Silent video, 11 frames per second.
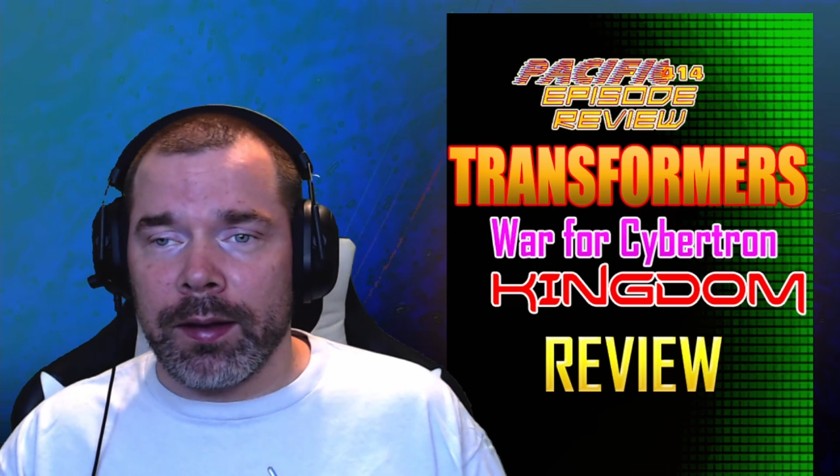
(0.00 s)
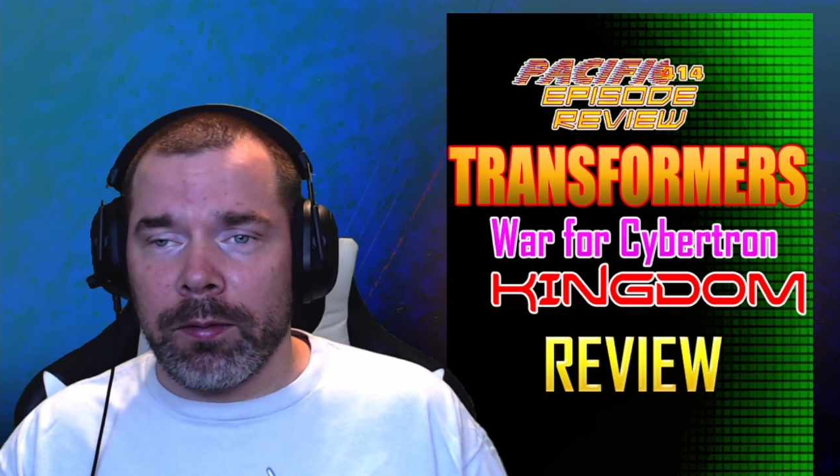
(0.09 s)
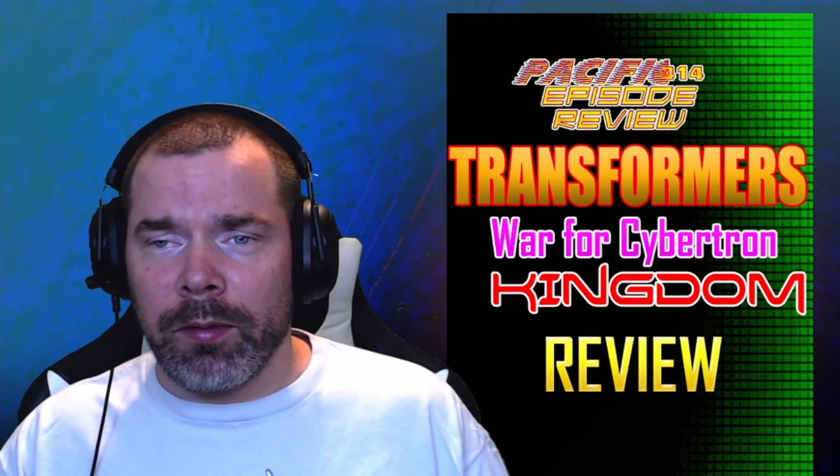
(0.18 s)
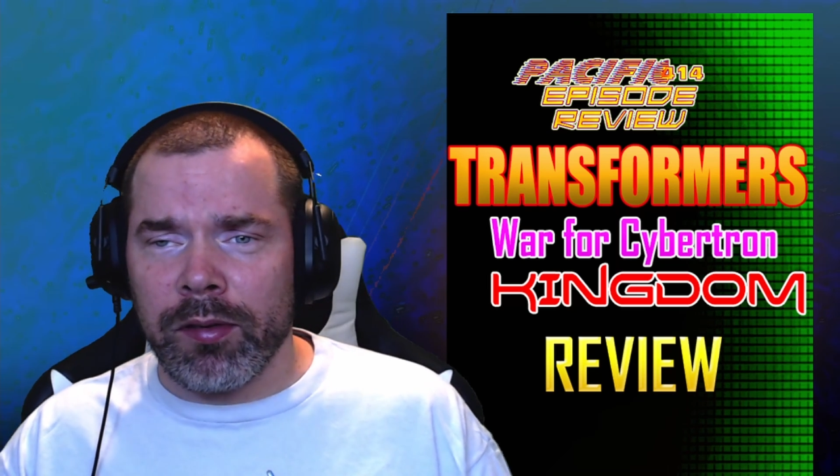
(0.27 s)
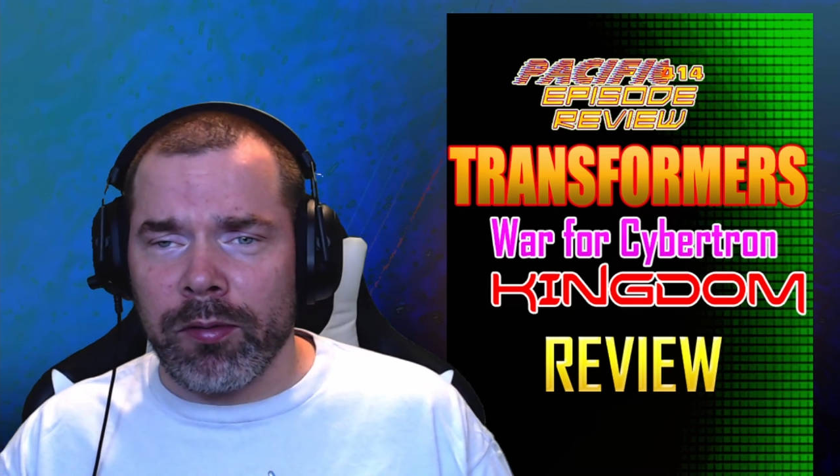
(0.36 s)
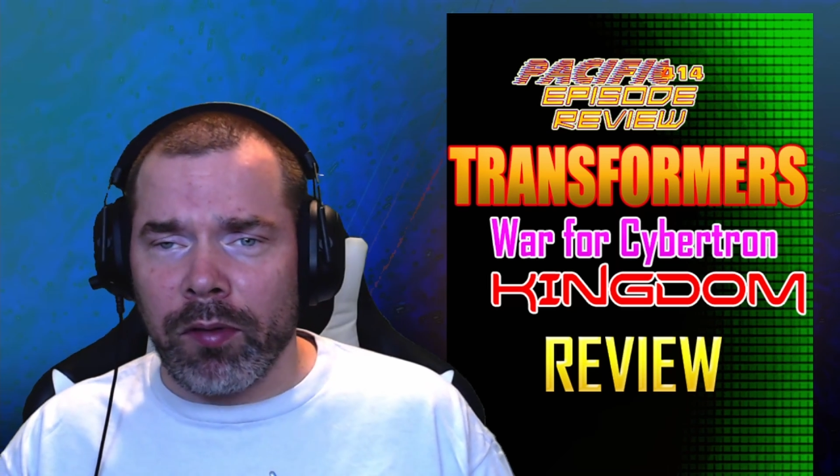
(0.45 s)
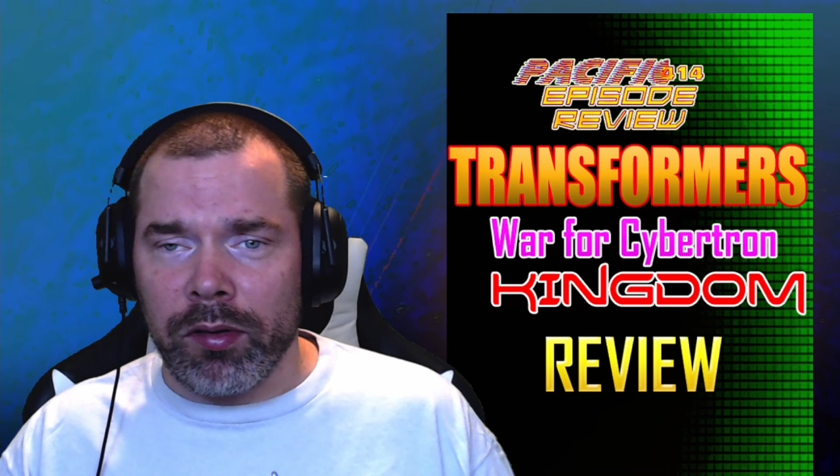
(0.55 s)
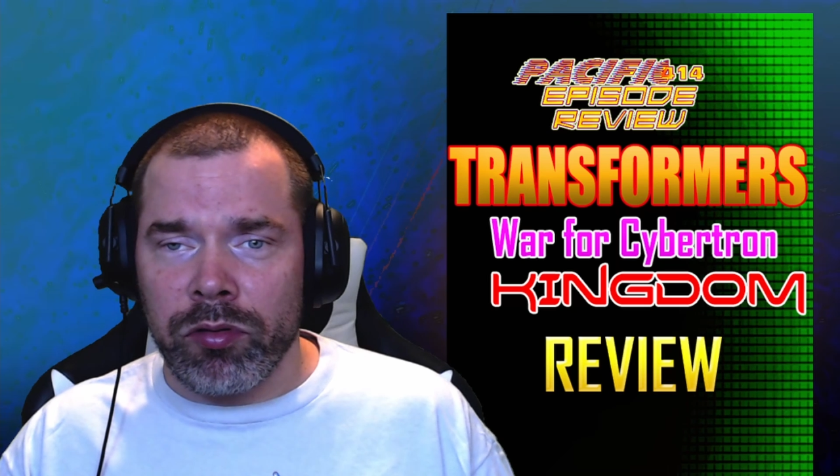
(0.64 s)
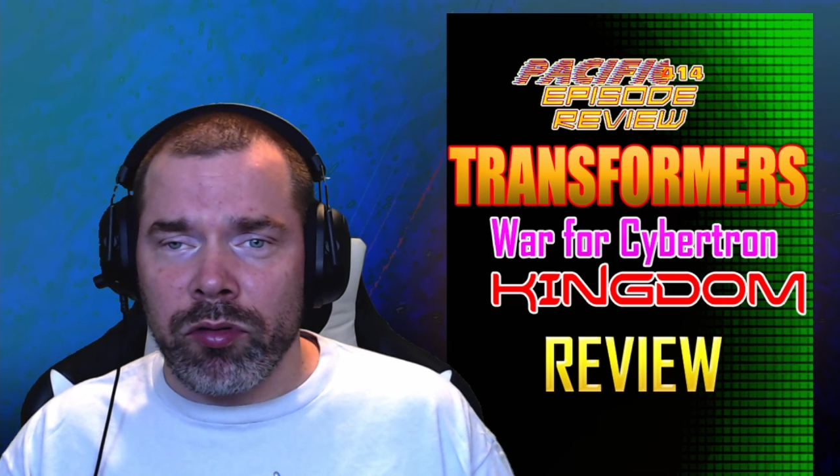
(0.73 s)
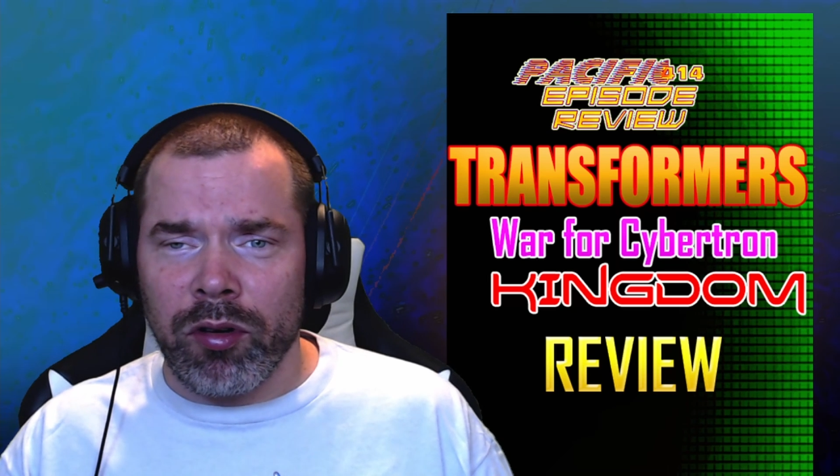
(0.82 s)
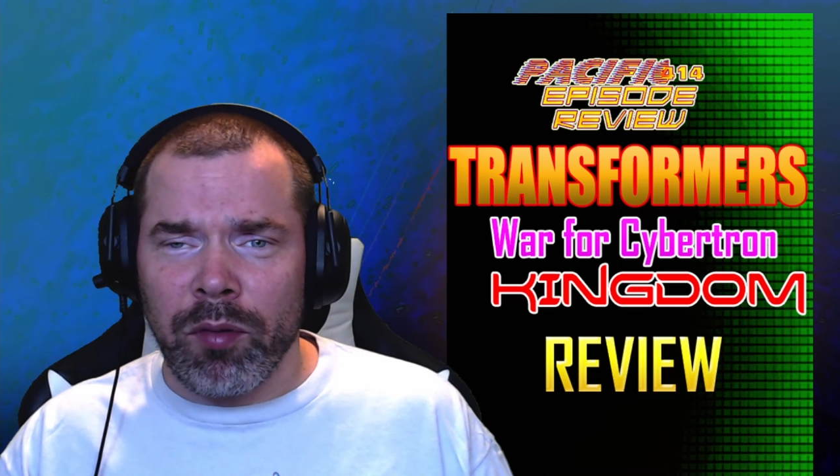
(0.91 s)
wasn't really
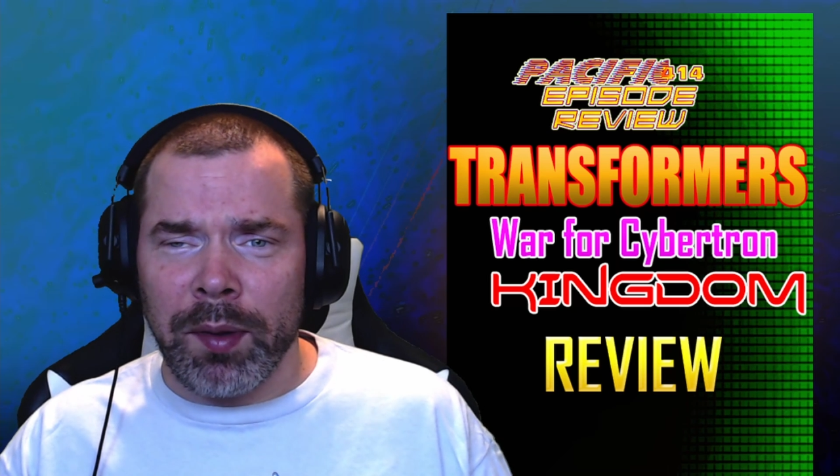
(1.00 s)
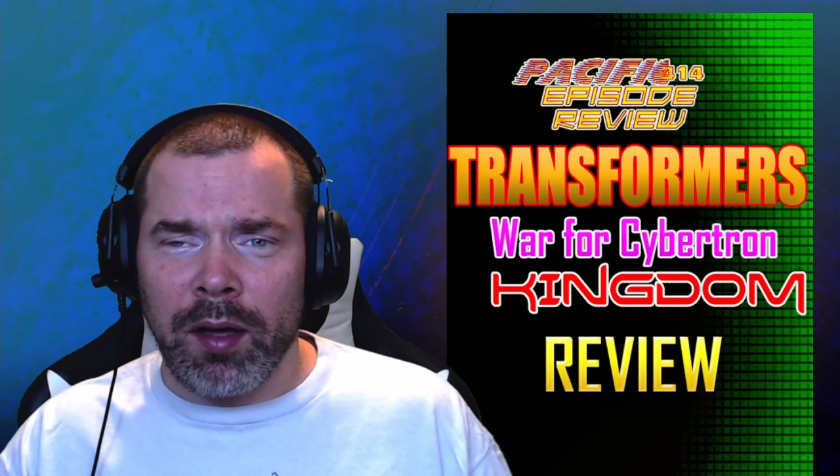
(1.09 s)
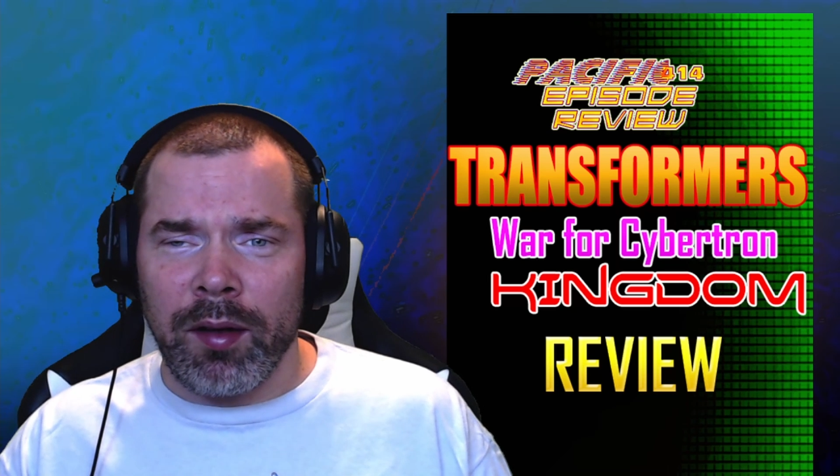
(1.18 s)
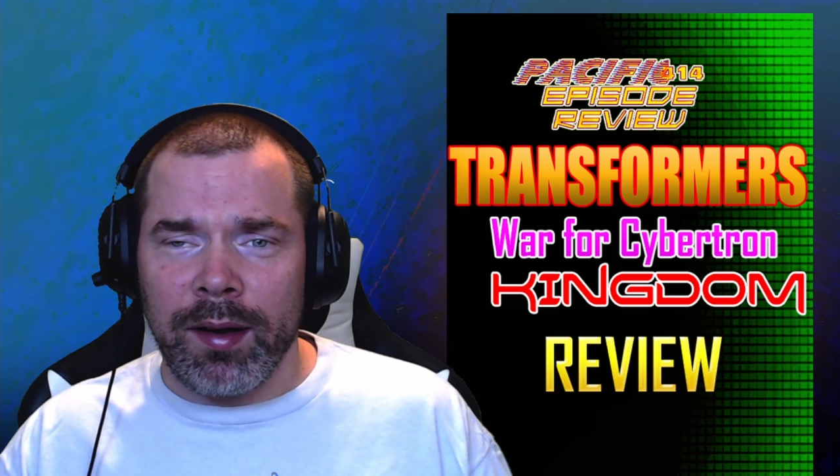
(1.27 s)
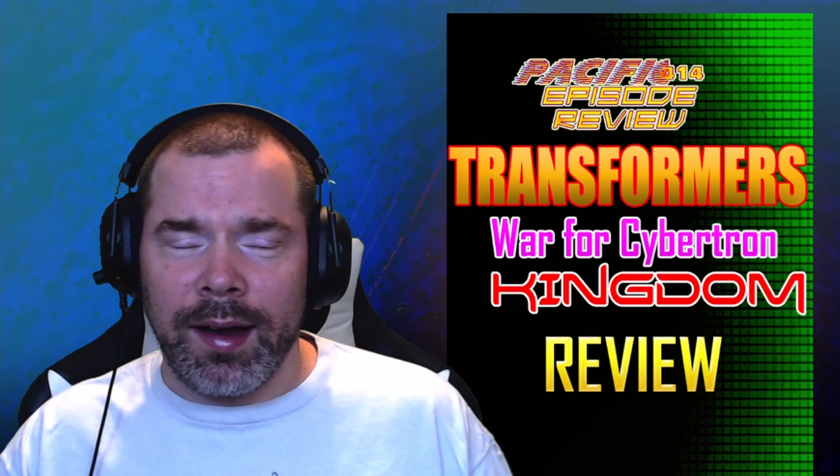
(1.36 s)
sure about,